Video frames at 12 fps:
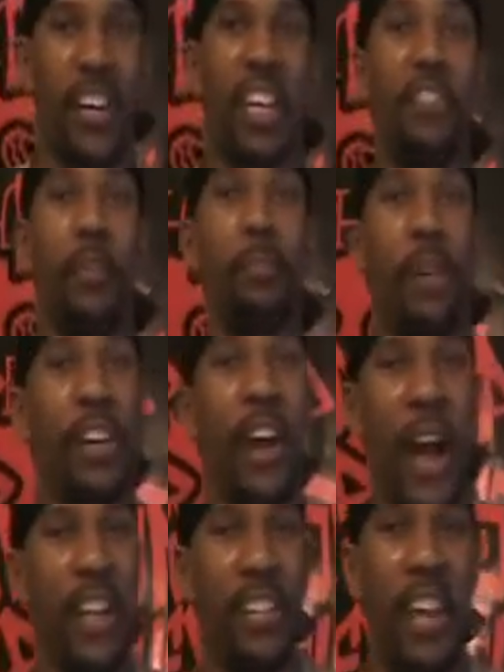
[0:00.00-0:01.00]
an even
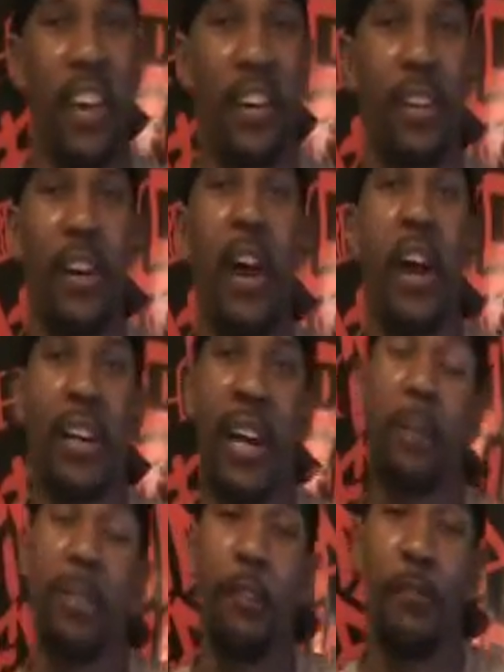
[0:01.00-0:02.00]
bigger idea.
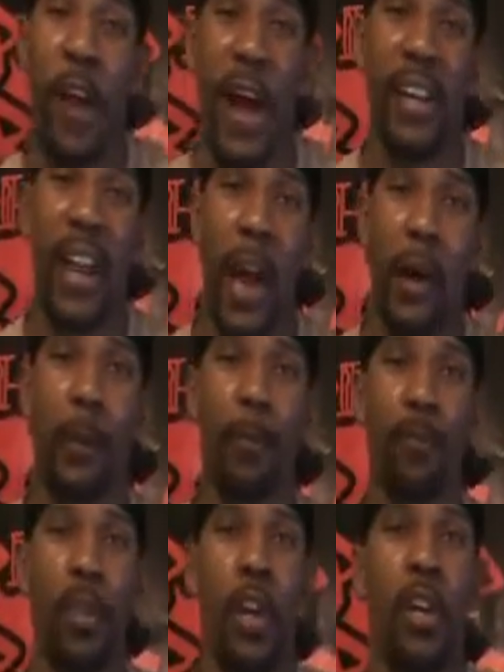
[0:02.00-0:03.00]
Come to find out,
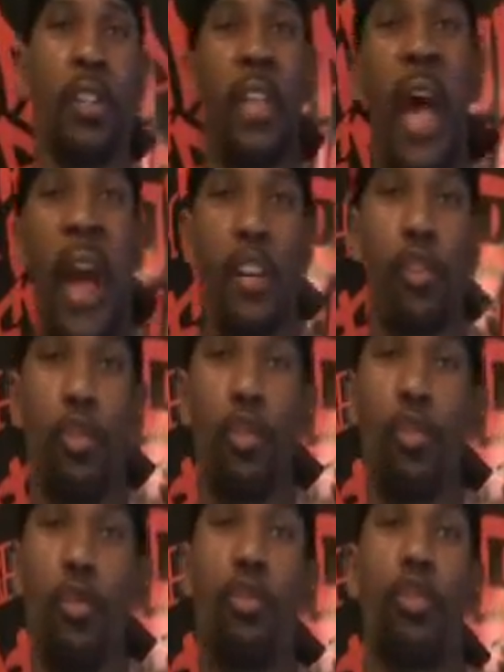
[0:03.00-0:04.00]
the
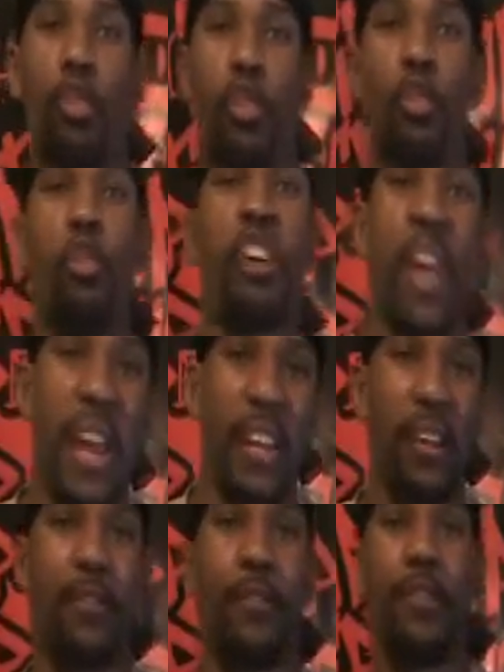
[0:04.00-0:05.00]
actual
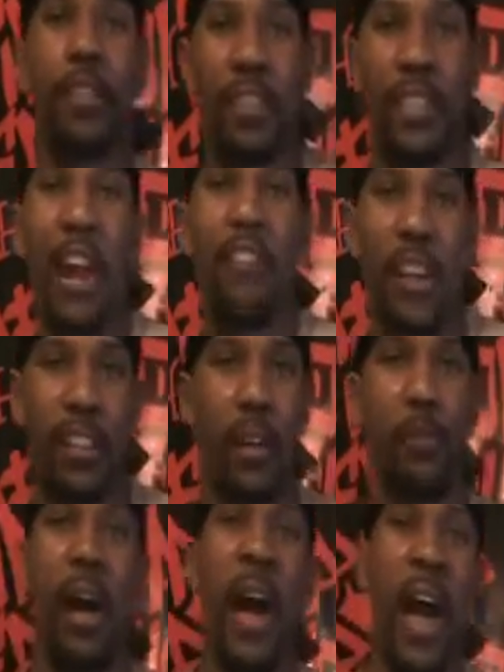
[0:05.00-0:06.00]
creative
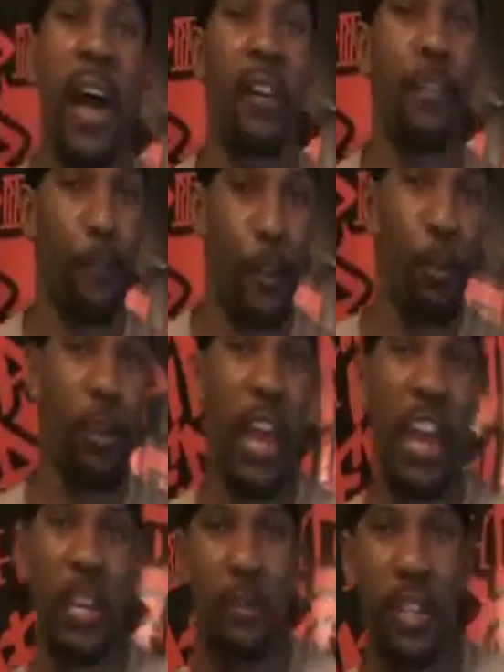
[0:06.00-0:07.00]
director behind a few
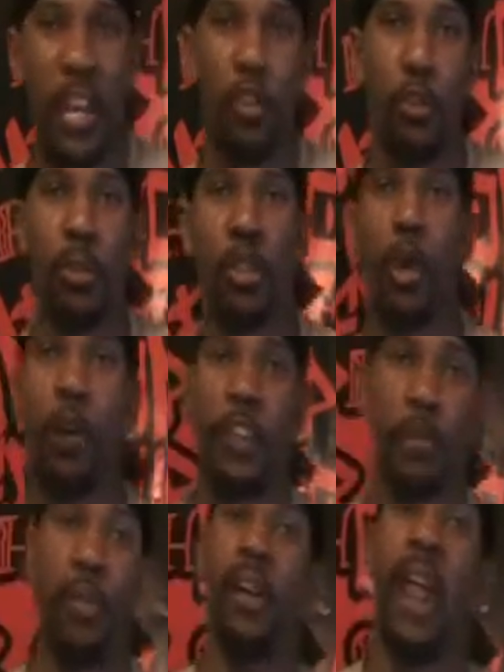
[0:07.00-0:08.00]
games that Ubisoft
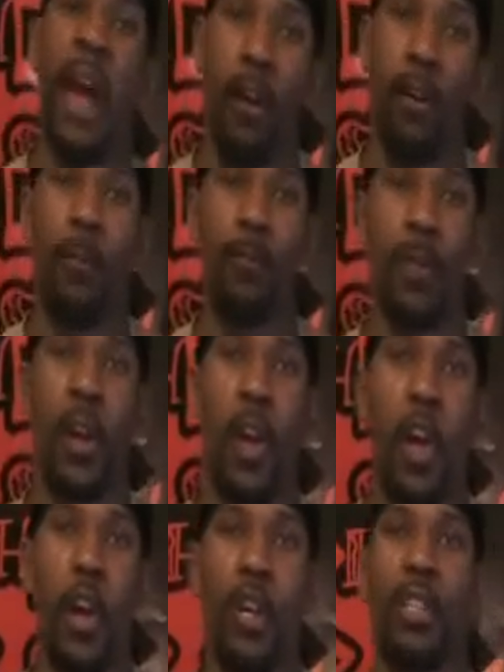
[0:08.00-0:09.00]
has put out,
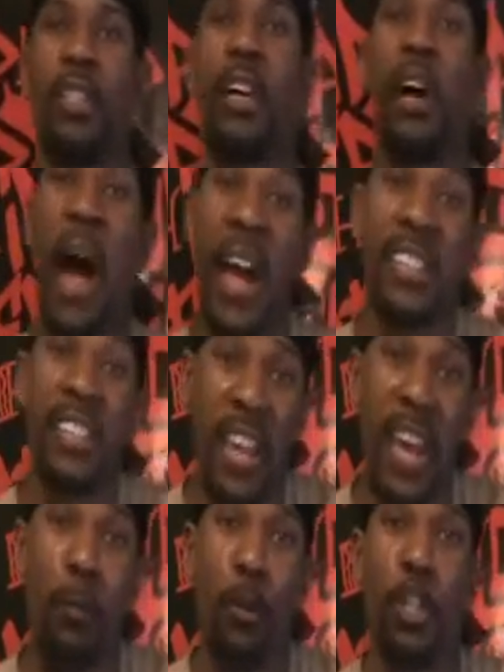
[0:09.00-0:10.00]
the
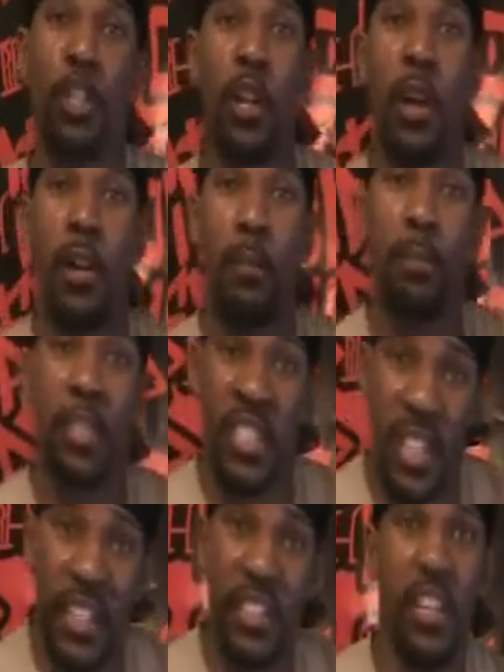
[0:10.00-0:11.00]
idea was
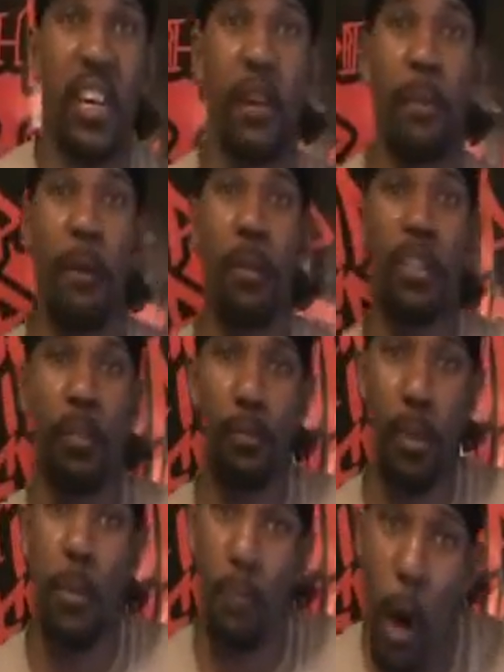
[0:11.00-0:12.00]
sent to him. It was
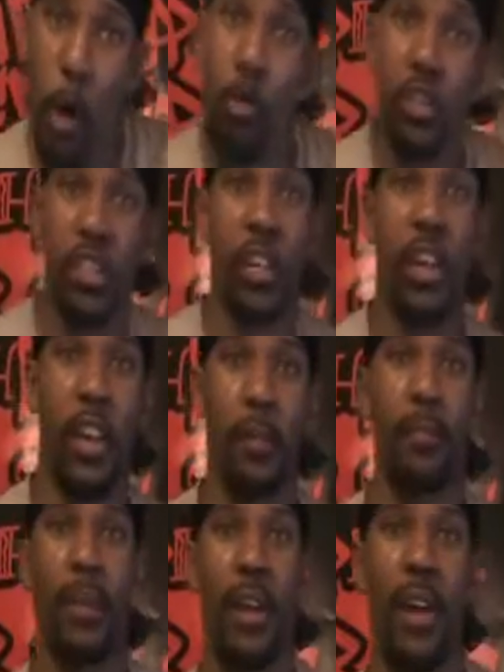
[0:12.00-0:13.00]
proposed to him,